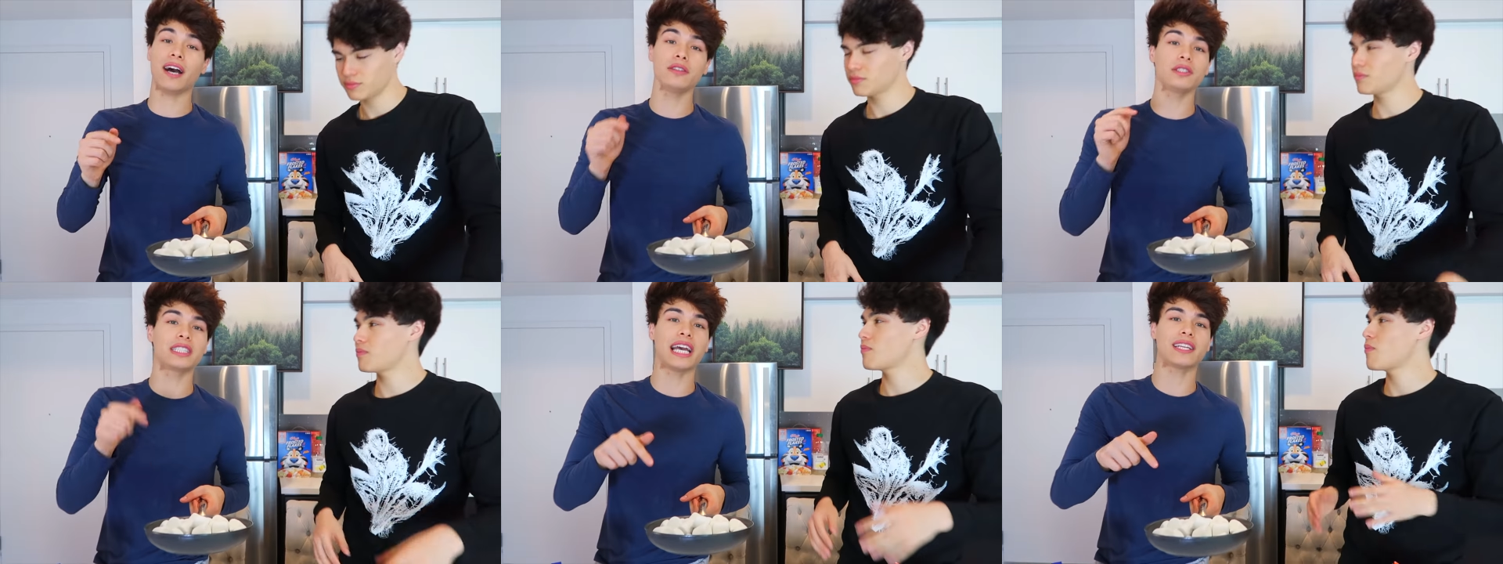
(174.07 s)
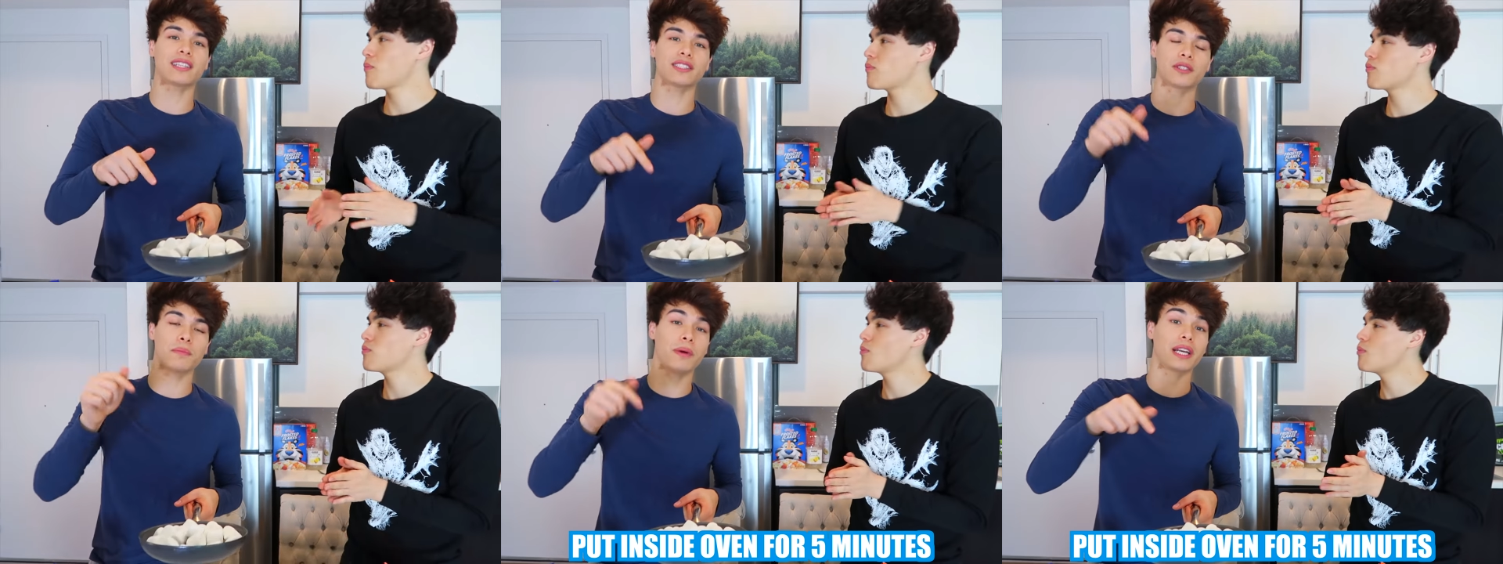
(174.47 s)
Speaker 1: Now you take
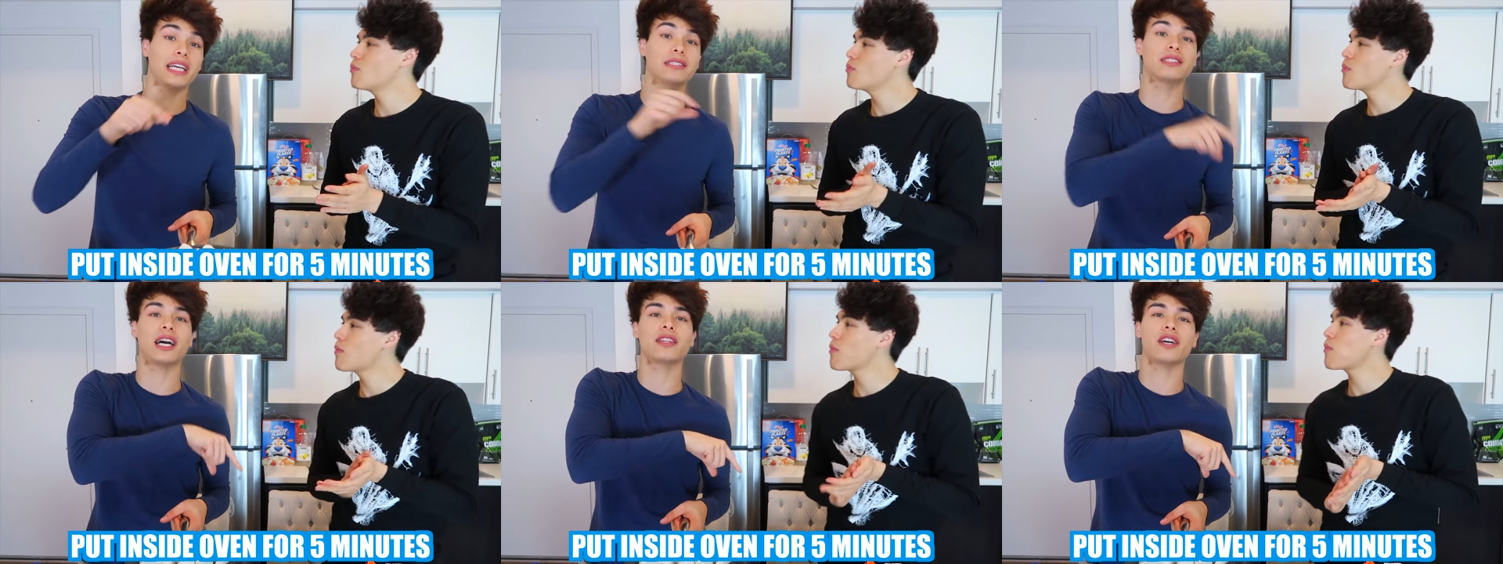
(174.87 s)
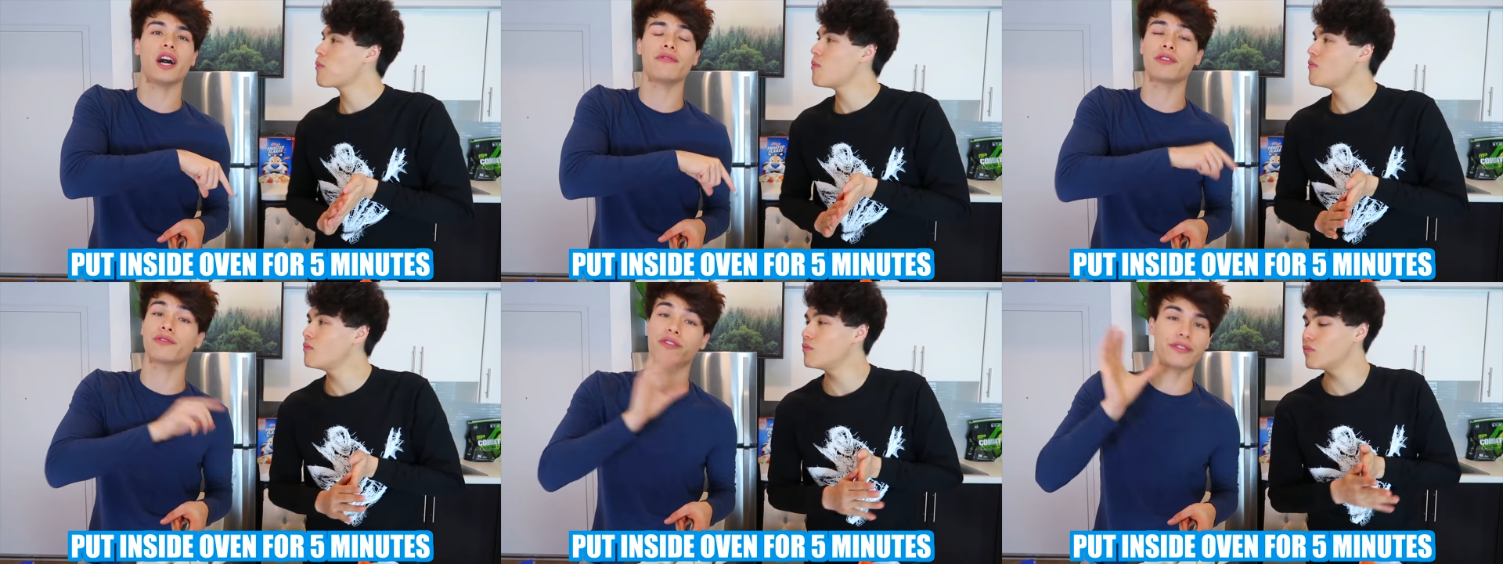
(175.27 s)
this and put it inside the
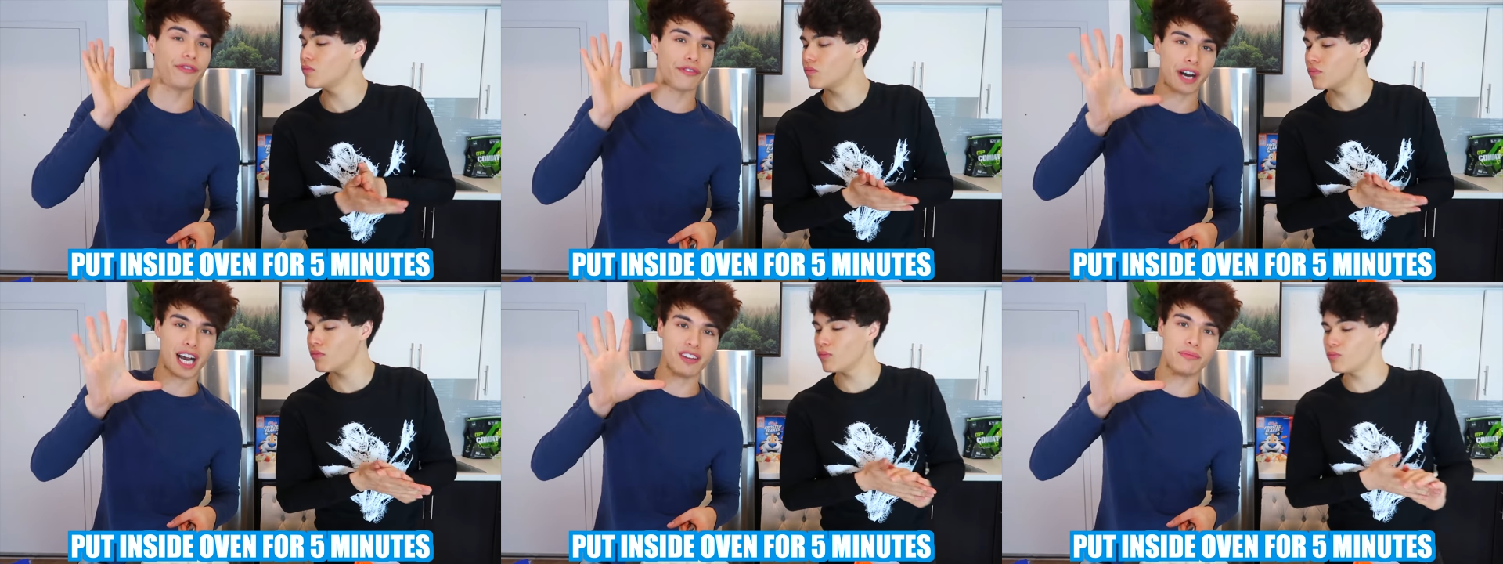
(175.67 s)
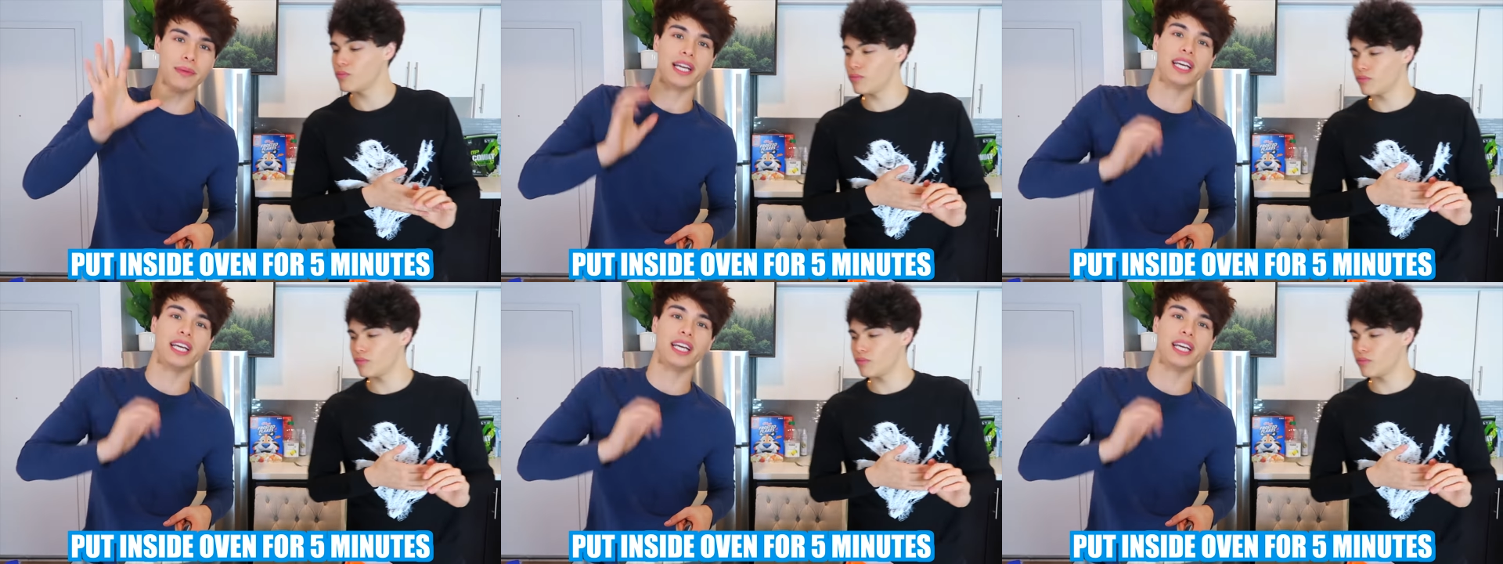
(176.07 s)
oven for 5